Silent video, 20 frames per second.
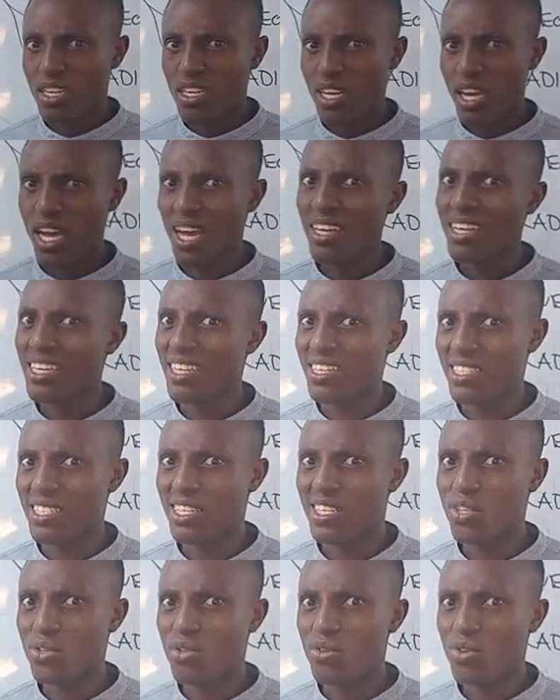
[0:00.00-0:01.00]
I can tell
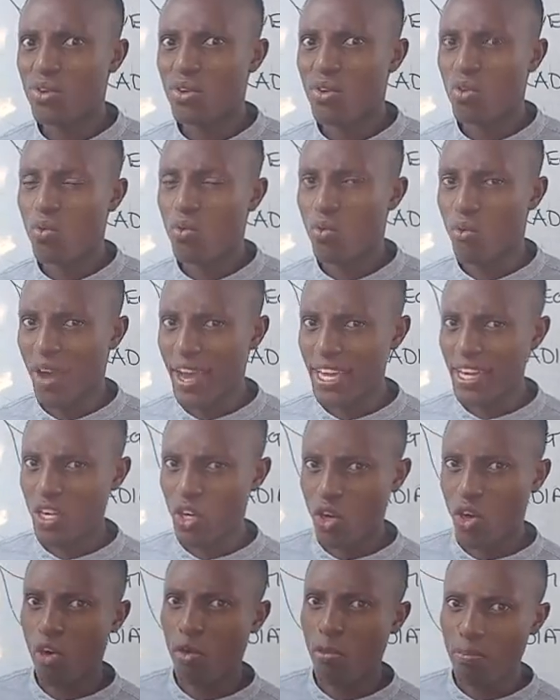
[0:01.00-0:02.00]
you why
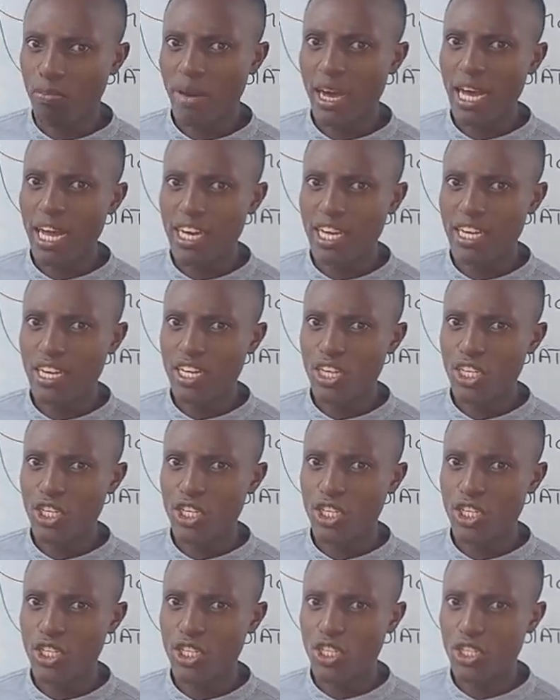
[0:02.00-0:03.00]
copper
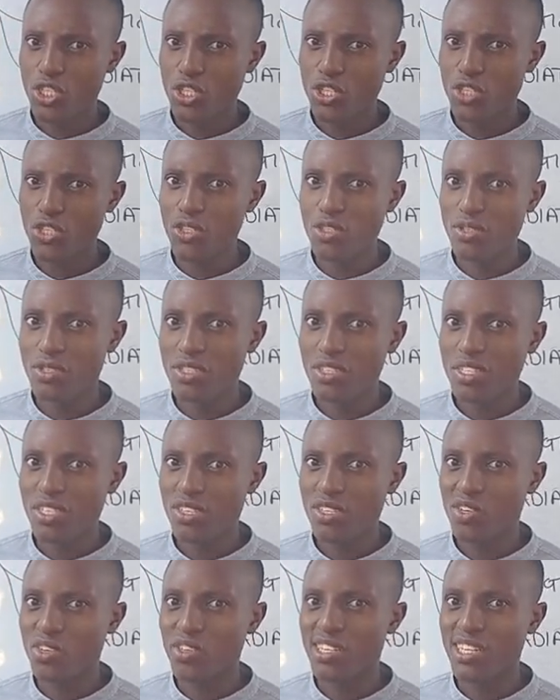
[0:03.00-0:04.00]
should
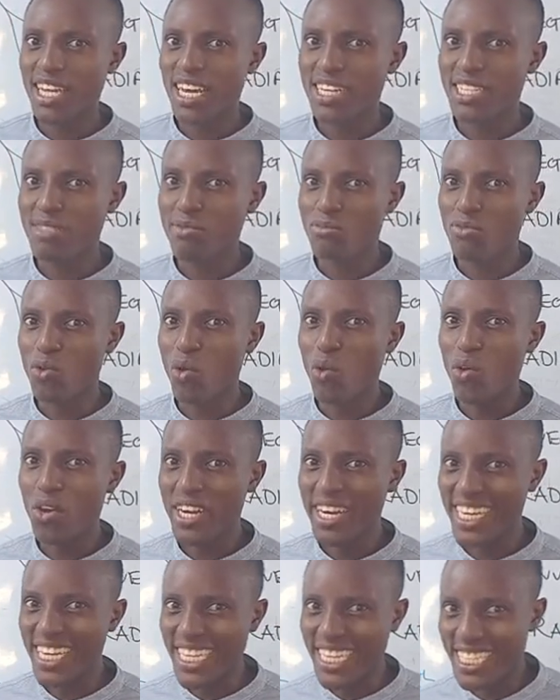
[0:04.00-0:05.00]
conduct more
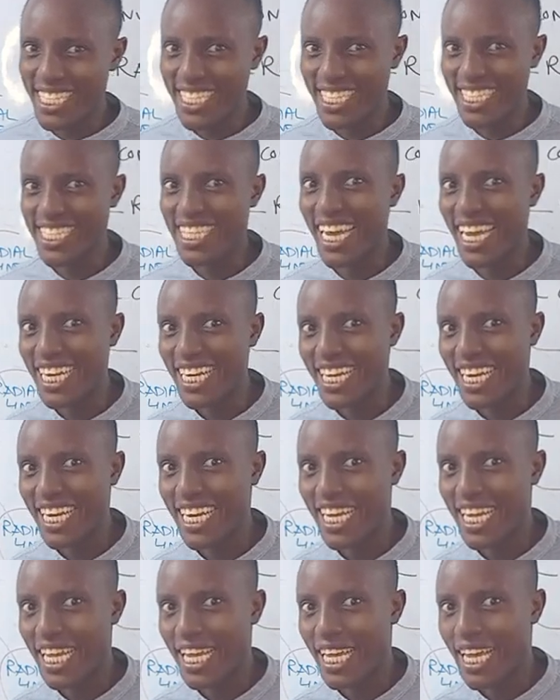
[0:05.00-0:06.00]
heat than
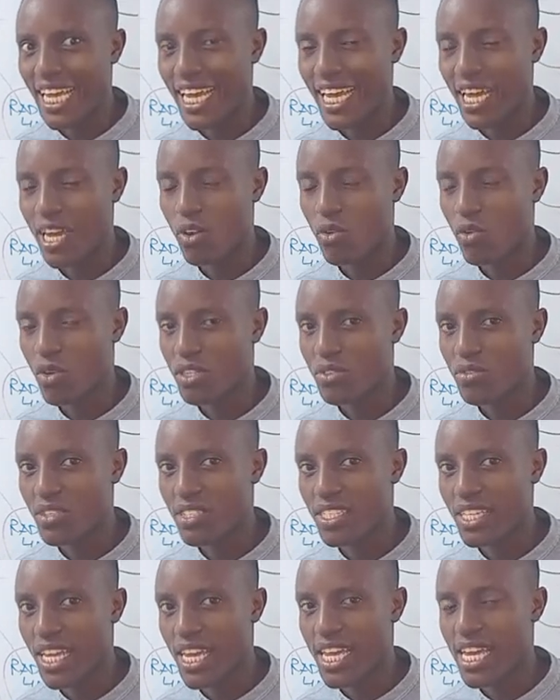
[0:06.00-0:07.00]
what we
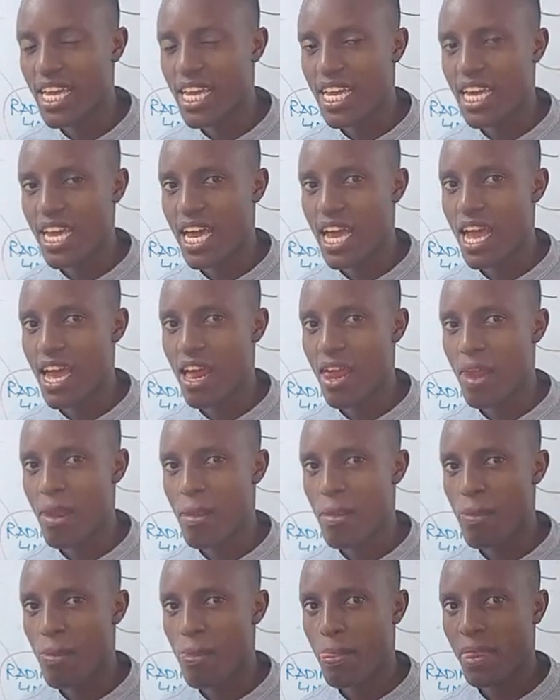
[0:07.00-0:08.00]
say
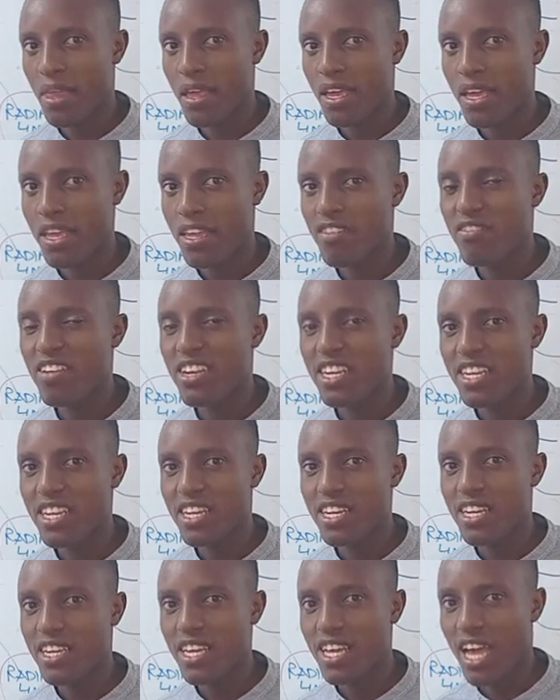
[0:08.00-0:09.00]
even
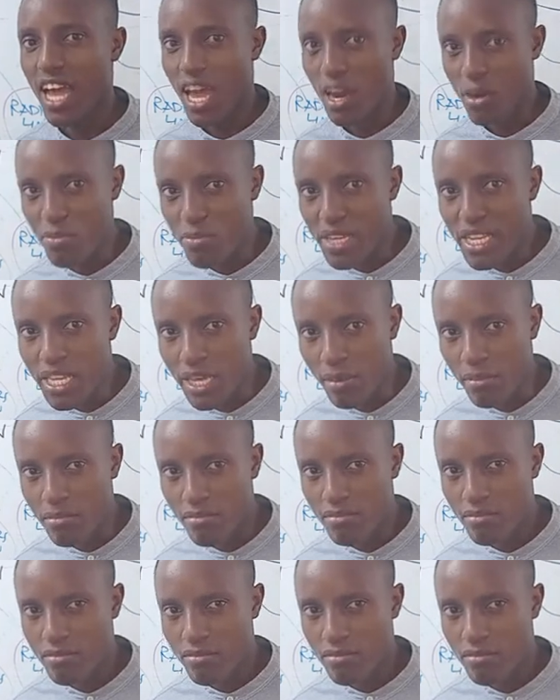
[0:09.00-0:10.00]
aluminium.
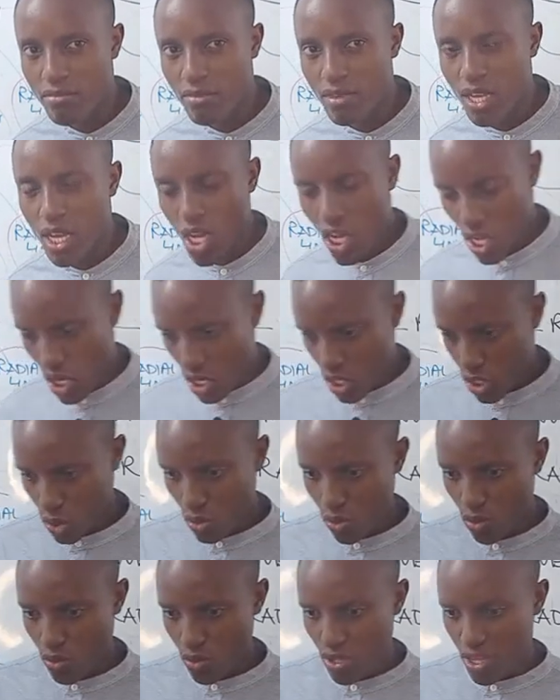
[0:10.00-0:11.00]

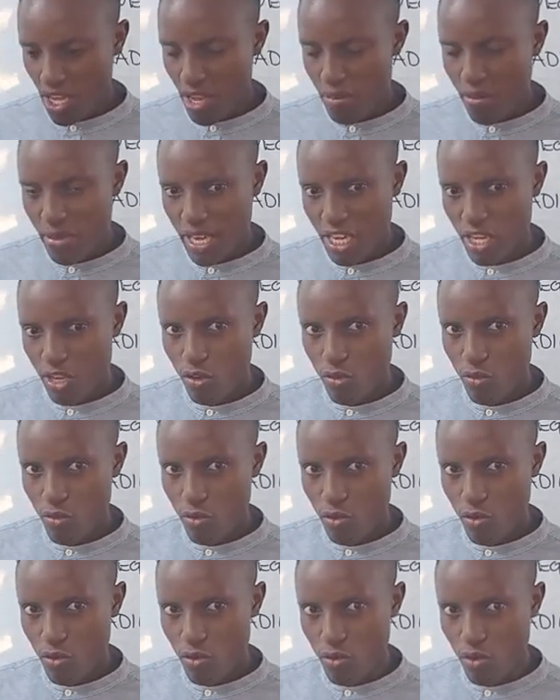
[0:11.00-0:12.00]
So they make
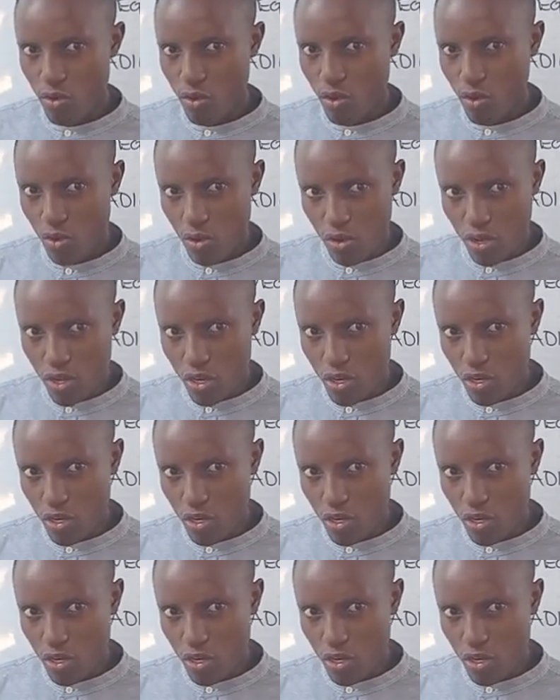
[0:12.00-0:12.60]
you in